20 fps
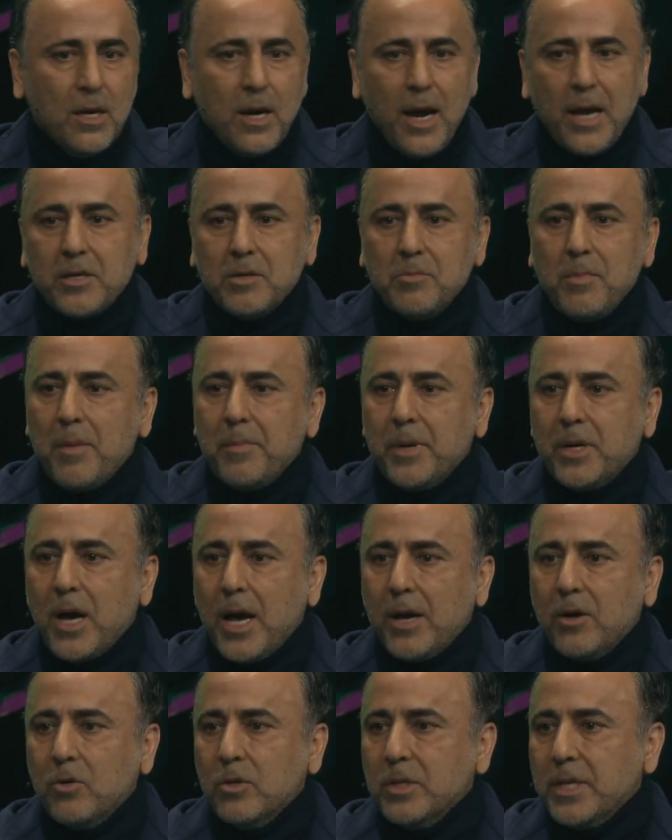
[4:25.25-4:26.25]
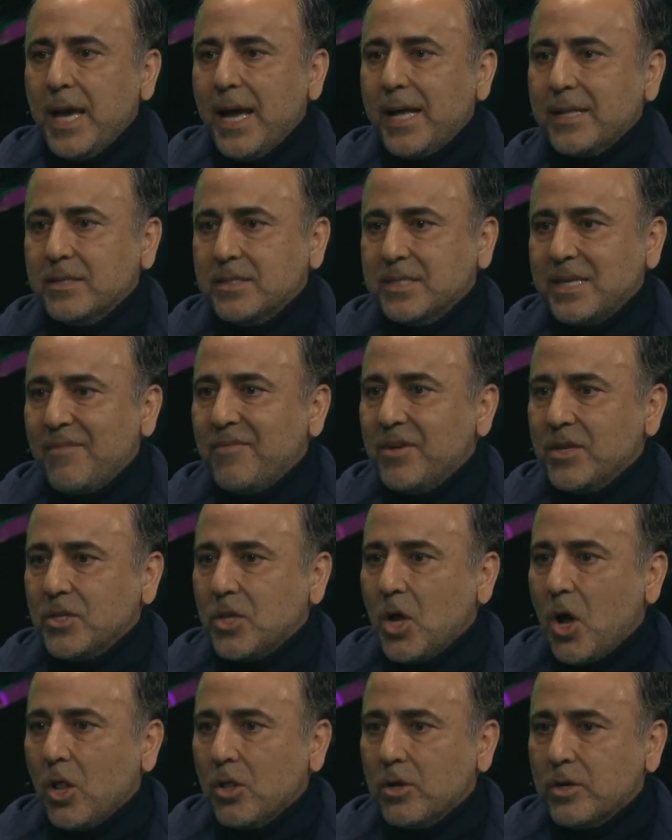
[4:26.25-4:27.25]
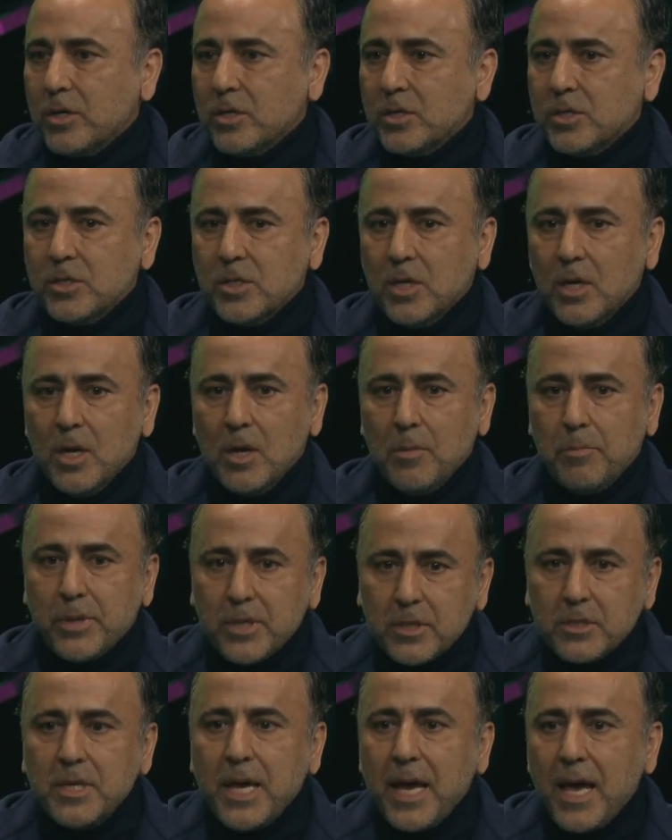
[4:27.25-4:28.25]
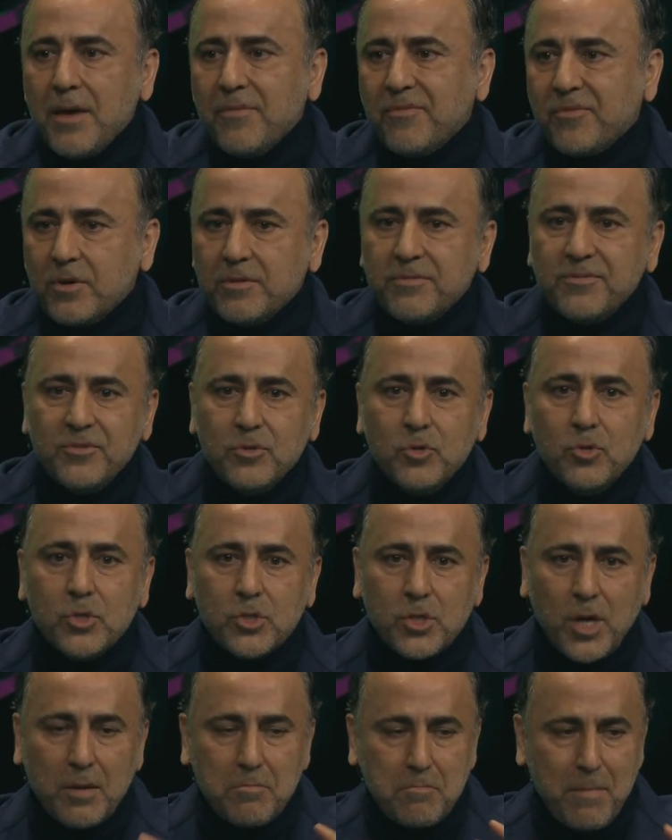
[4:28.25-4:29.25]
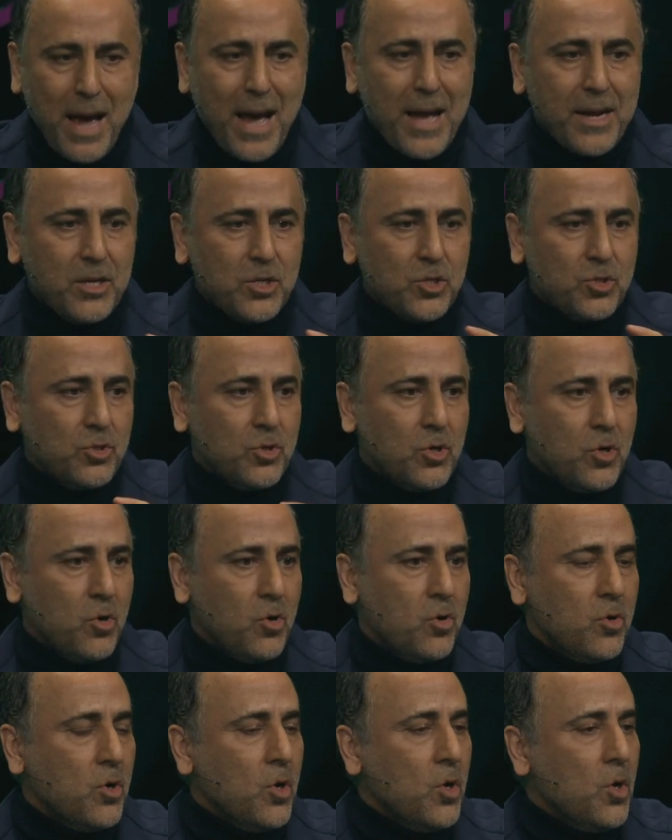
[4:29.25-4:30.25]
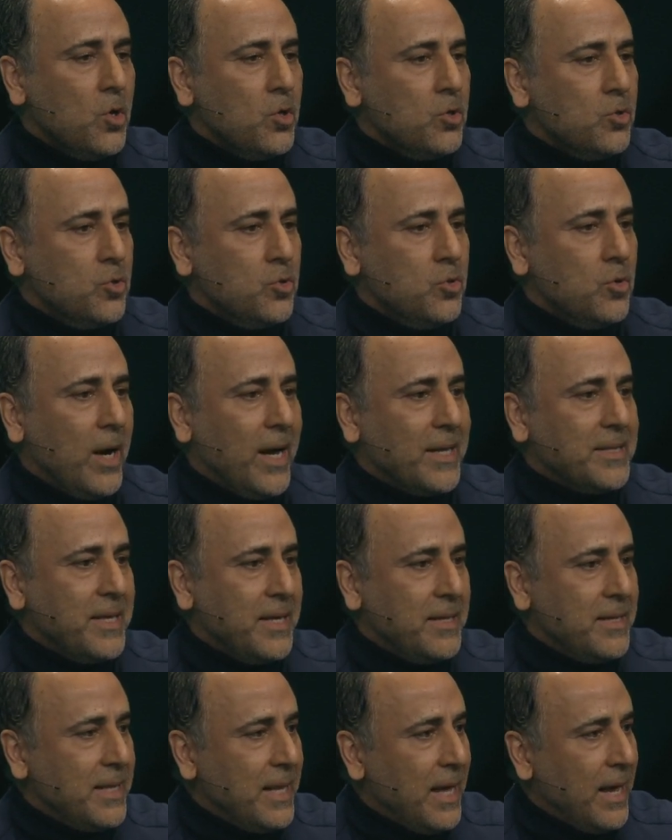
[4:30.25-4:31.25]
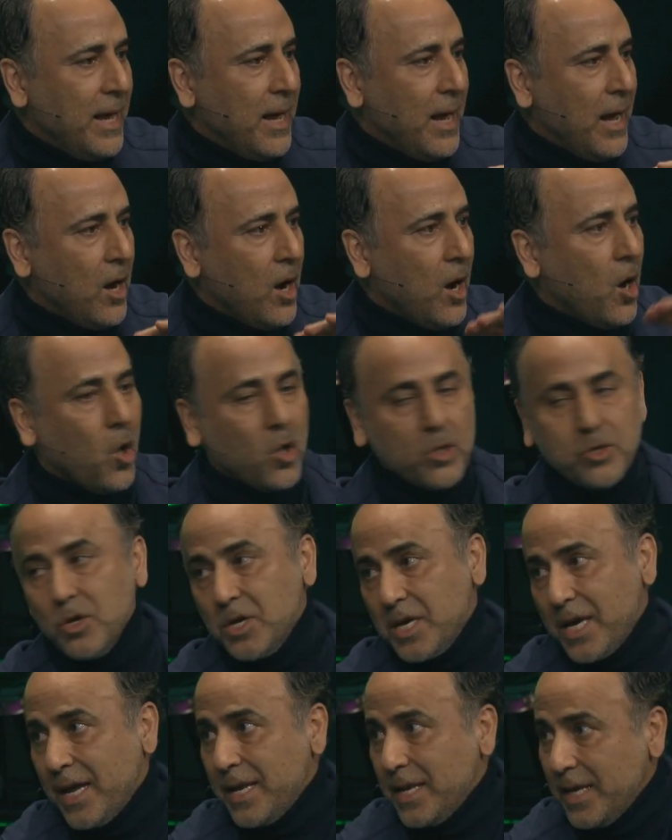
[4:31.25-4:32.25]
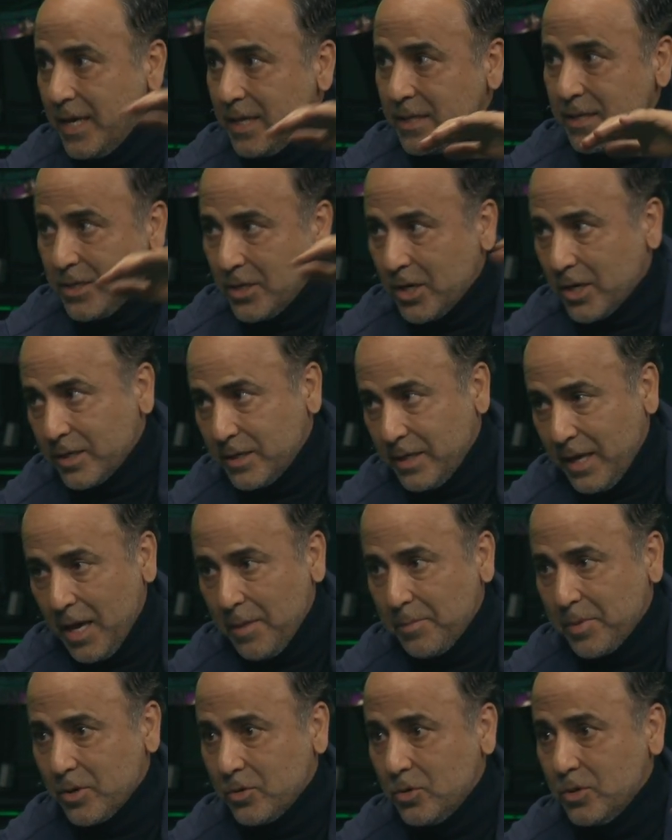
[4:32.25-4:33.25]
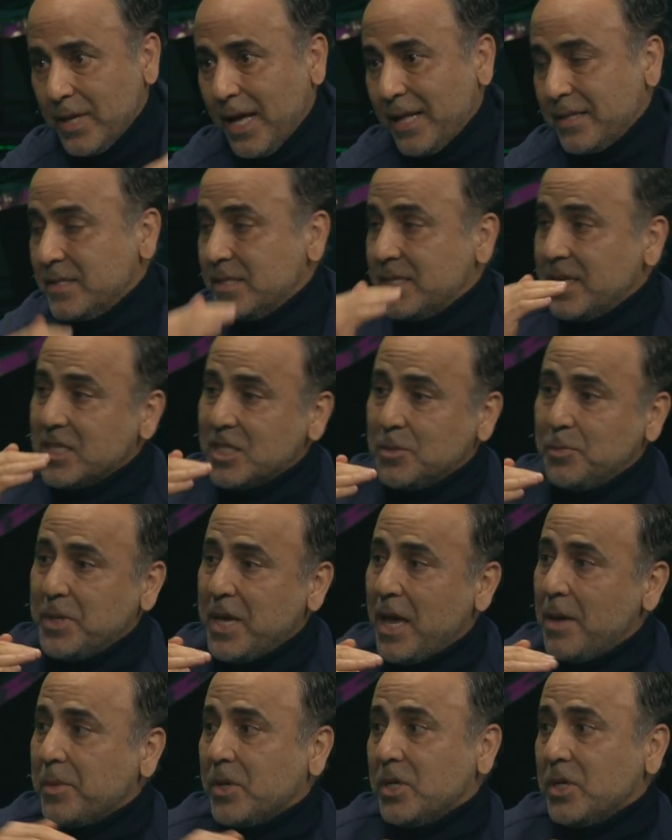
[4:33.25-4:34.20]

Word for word: I remember I only had seven dollars per day for food, so I managed to go to at the uh, all you can eat in our neighborhood at 6 p.m.